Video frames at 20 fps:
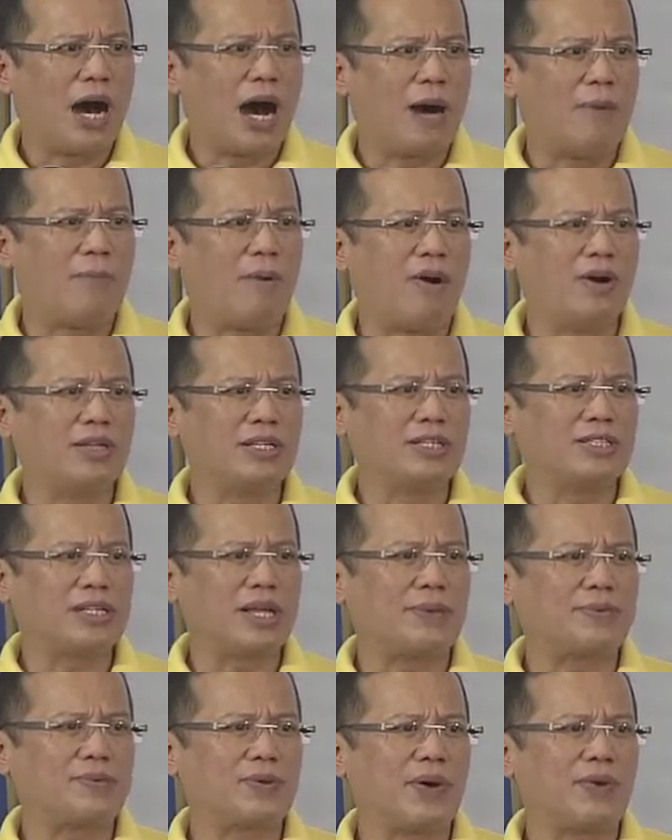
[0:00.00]
Among the
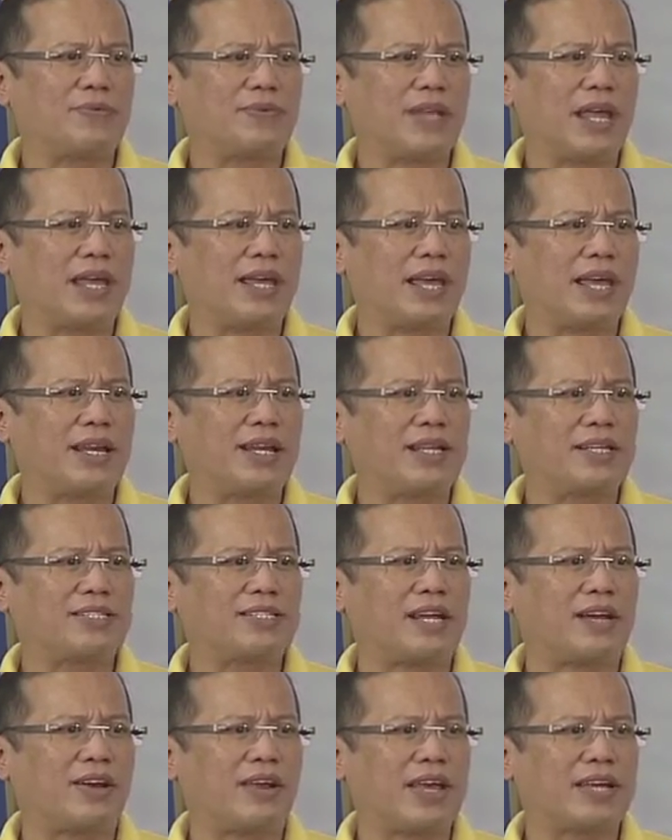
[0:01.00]
steps we have taken is
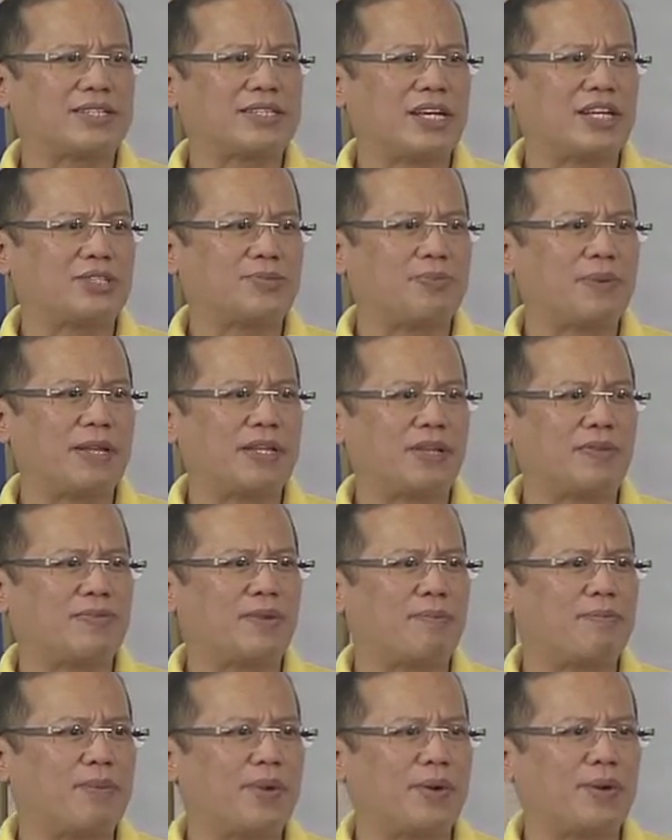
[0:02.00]
the reassessment of
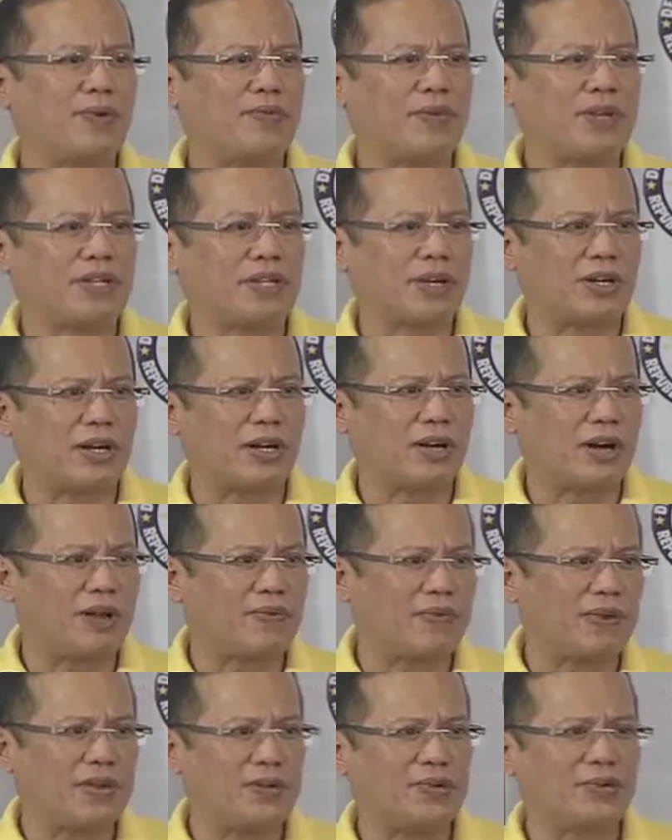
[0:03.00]
the Bureau of Internal
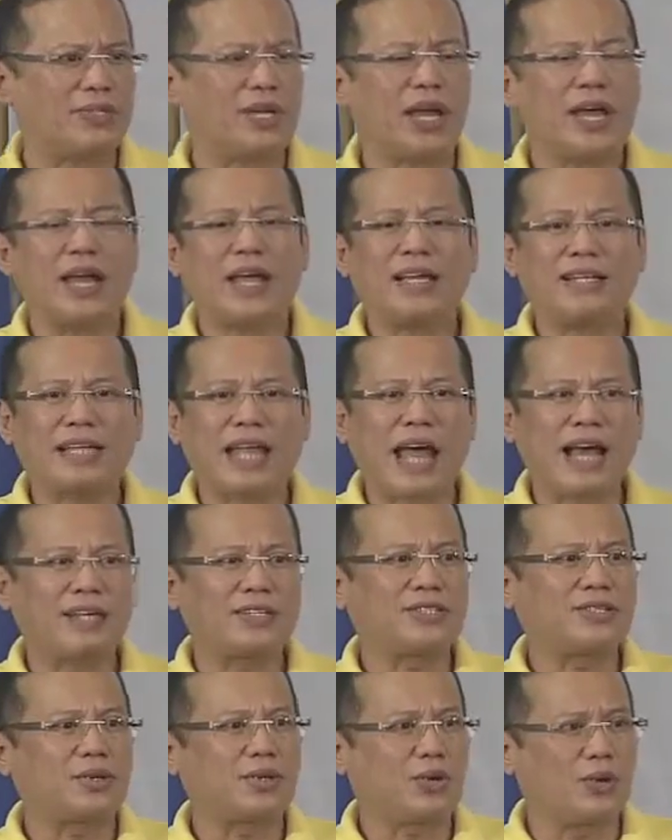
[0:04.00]
Revenue's
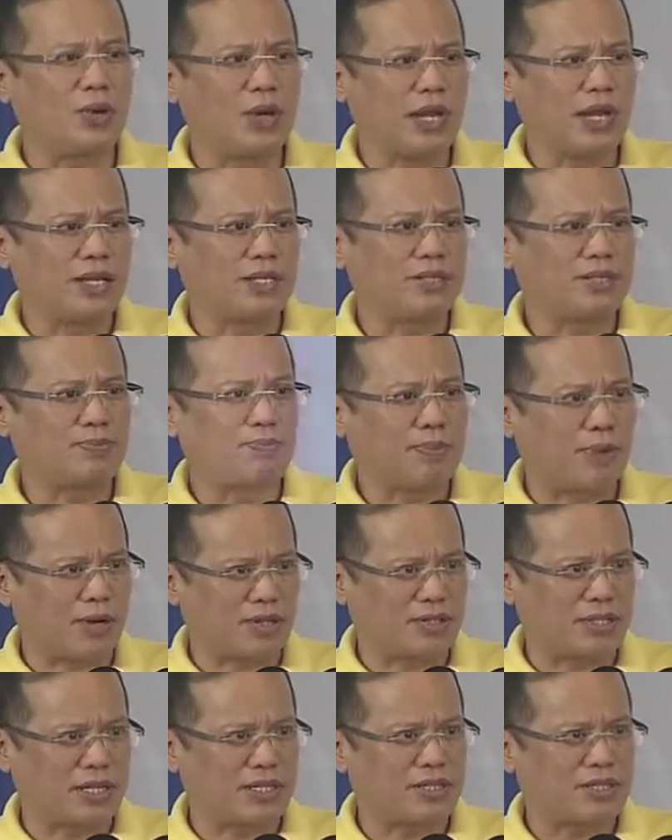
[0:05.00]
tax rulings
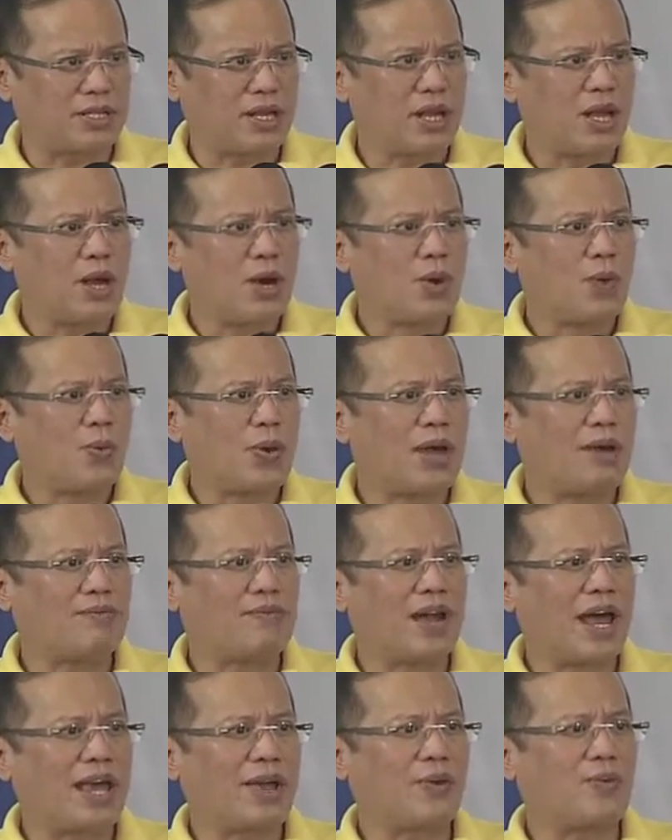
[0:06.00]
process. We
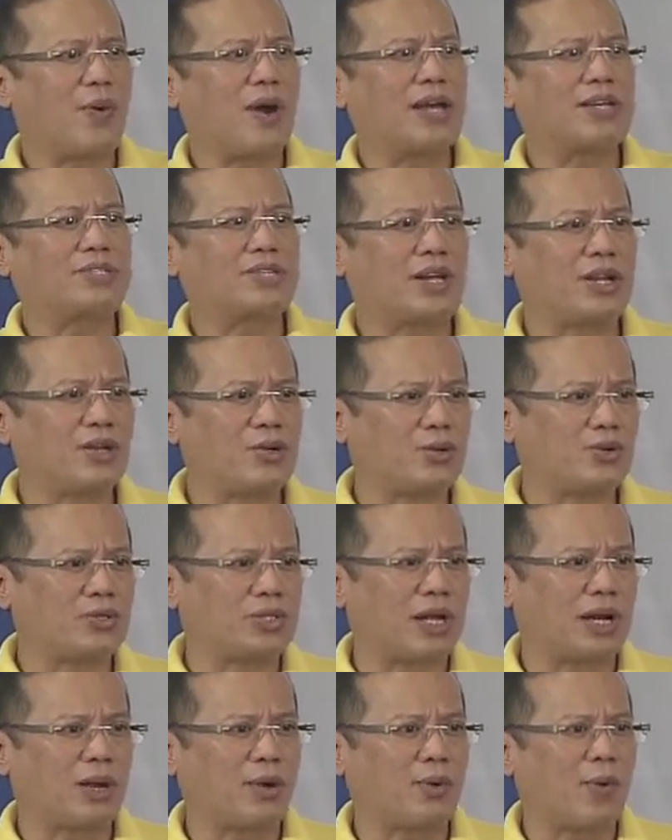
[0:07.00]
have likewise reduced
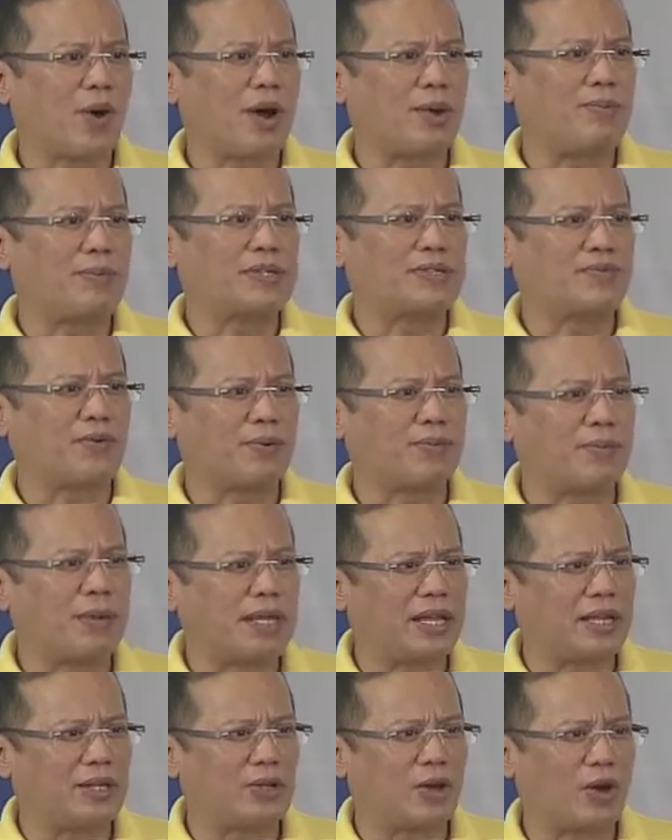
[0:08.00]
the requirements for
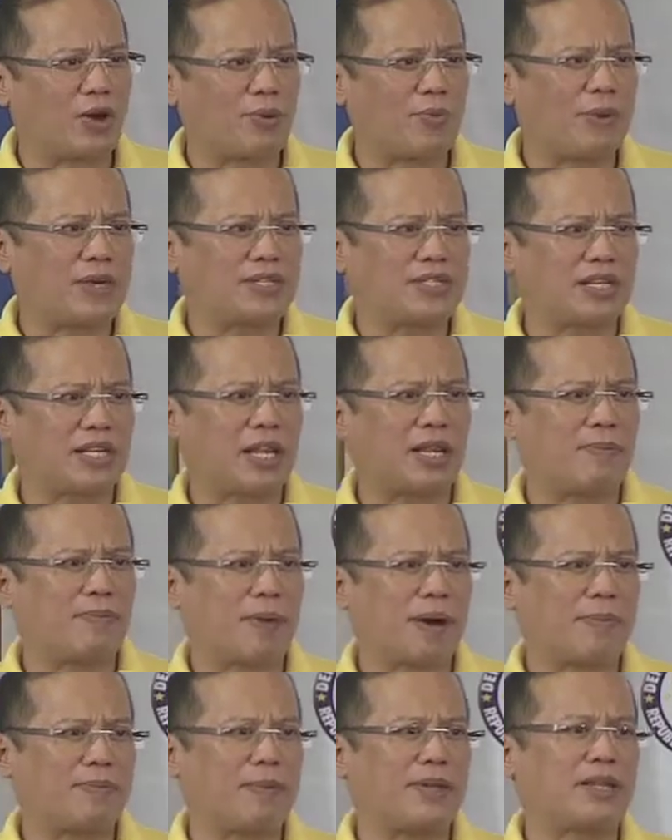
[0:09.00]
bidding documents at the
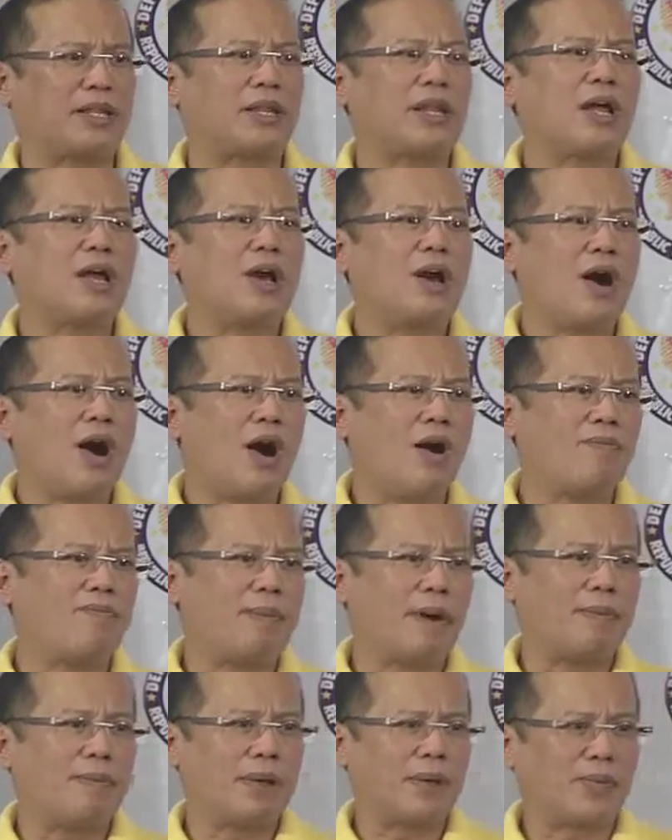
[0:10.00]
Department of
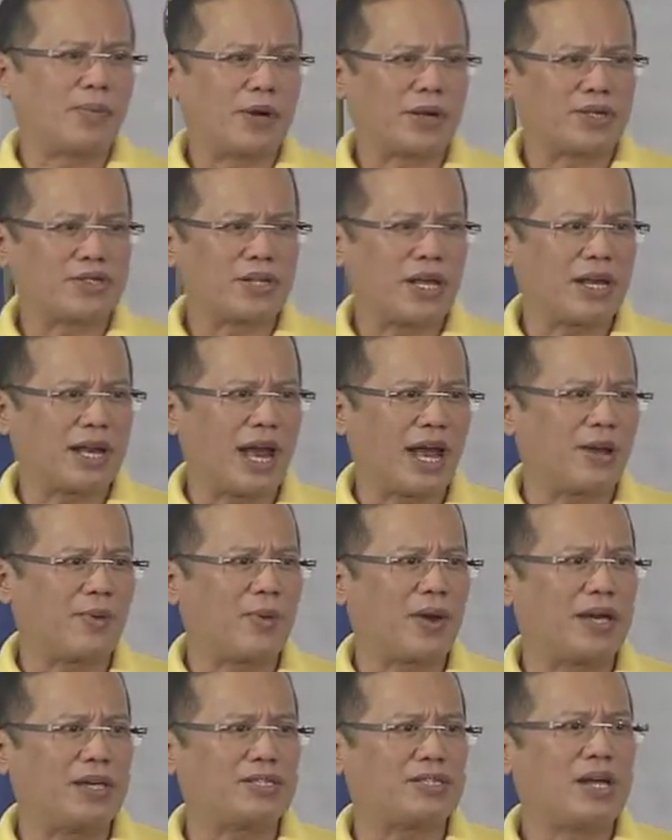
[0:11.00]
Public Works and
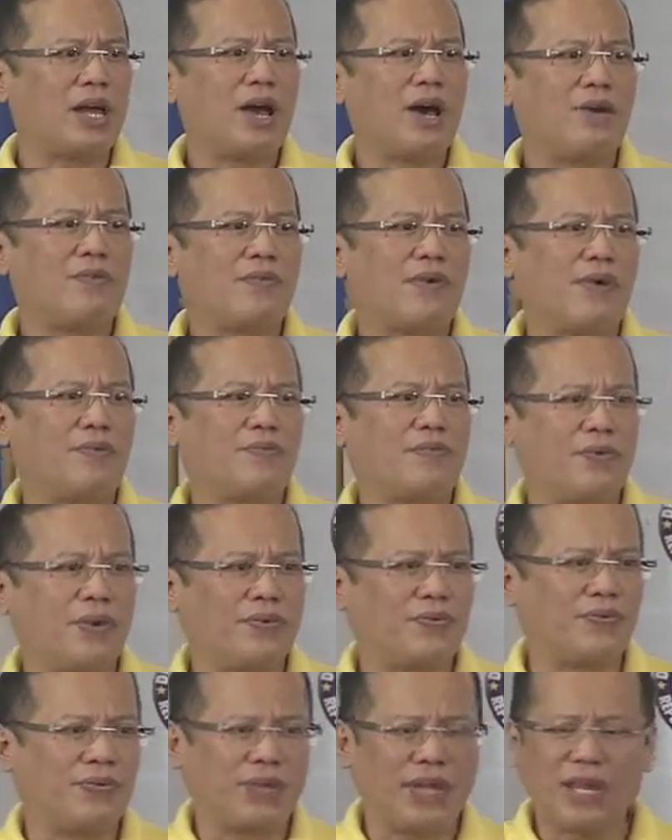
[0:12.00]
Highways from
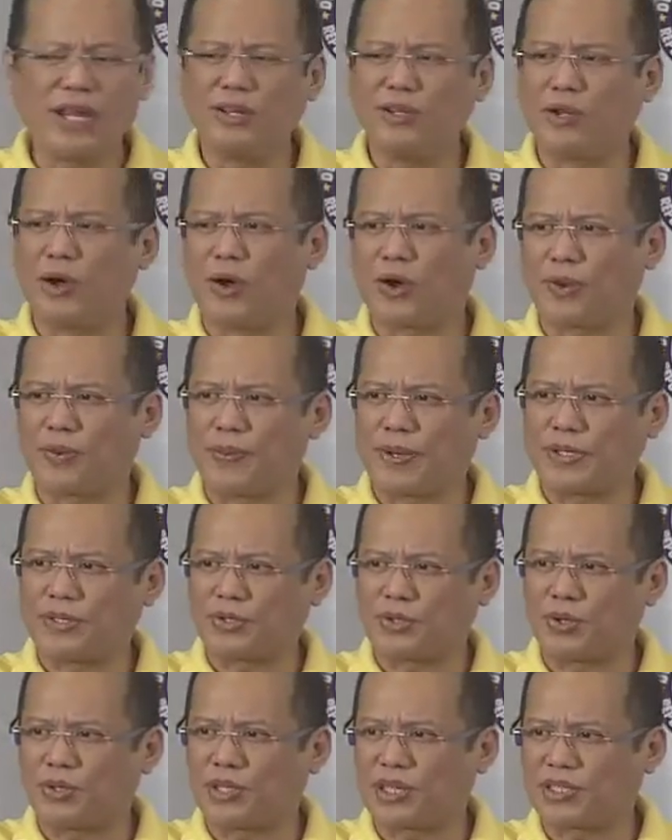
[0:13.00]
15 documents
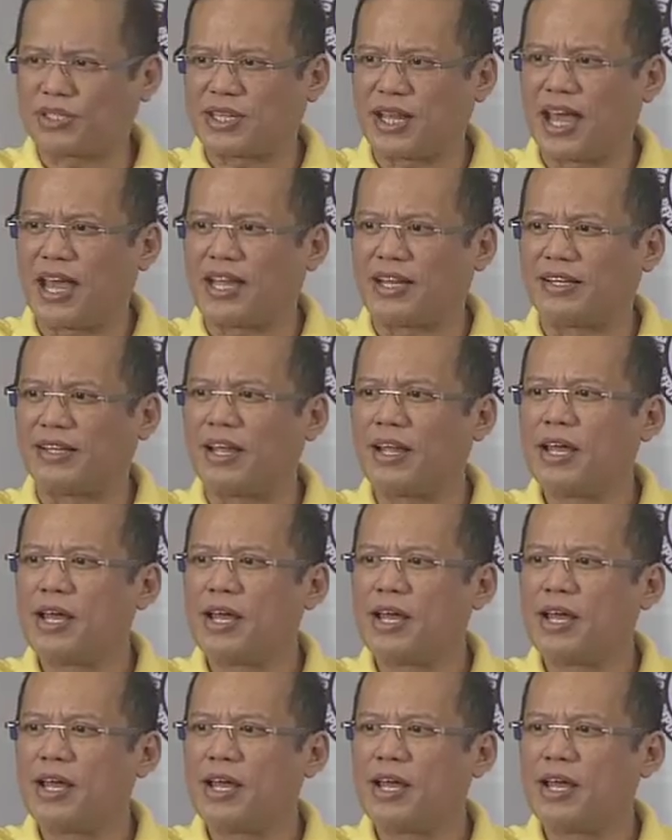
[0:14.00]
to just 8.